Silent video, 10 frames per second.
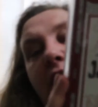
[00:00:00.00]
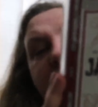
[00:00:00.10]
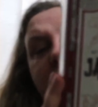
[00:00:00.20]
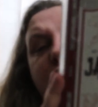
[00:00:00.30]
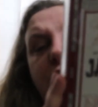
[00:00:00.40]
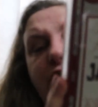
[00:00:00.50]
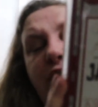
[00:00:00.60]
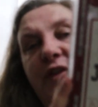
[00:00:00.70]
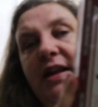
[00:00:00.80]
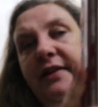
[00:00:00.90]
There's true
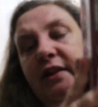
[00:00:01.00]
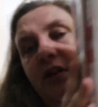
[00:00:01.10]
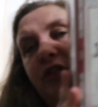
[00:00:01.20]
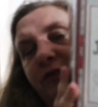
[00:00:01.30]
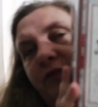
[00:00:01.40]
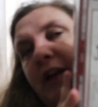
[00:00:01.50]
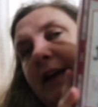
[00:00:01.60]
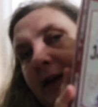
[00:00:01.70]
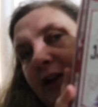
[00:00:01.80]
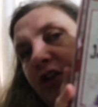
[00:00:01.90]
stuff in here, there's lots of
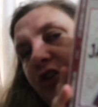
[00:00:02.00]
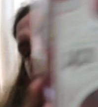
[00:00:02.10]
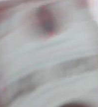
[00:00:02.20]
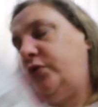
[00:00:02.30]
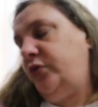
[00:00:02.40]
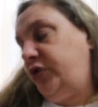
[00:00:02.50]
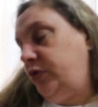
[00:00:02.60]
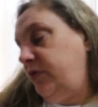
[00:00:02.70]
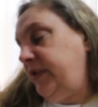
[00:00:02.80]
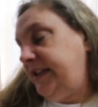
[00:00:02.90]
really good short
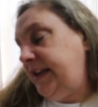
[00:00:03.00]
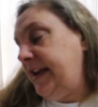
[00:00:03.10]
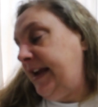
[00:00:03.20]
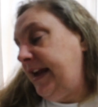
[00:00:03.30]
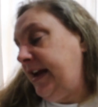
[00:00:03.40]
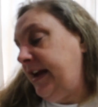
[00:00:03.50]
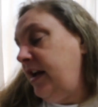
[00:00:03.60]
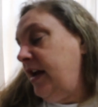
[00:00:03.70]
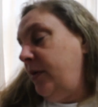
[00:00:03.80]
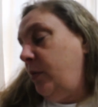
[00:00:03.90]
stories in here,
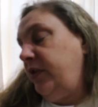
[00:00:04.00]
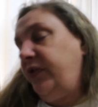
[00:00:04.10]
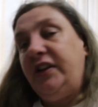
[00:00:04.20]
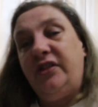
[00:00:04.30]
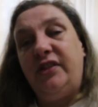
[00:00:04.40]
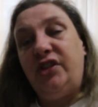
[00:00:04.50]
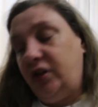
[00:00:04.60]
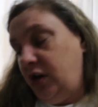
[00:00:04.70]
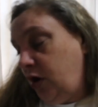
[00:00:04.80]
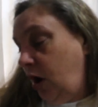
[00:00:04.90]
one featuring
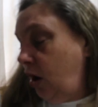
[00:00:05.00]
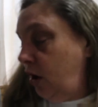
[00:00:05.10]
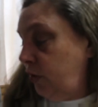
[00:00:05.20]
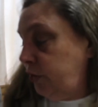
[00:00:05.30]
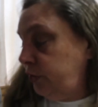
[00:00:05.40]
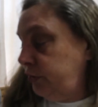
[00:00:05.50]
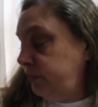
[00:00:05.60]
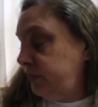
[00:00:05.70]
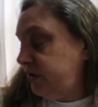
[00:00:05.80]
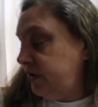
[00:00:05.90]
Sherlock
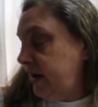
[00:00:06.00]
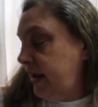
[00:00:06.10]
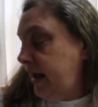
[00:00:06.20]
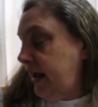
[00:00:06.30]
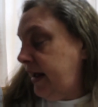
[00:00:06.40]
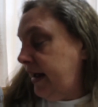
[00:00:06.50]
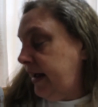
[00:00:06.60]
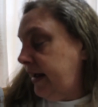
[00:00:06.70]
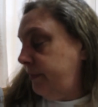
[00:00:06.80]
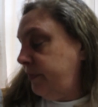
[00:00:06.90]
Holmes,
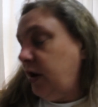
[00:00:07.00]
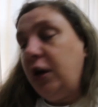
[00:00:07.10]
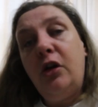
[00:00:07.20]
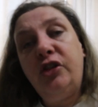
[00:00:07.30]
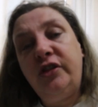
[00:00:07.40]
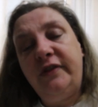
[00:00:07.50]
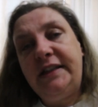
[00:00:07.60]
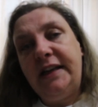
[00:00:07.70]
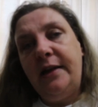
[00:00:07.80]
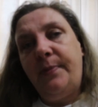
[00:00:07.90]
The Lodger
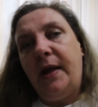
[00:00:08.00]
is in here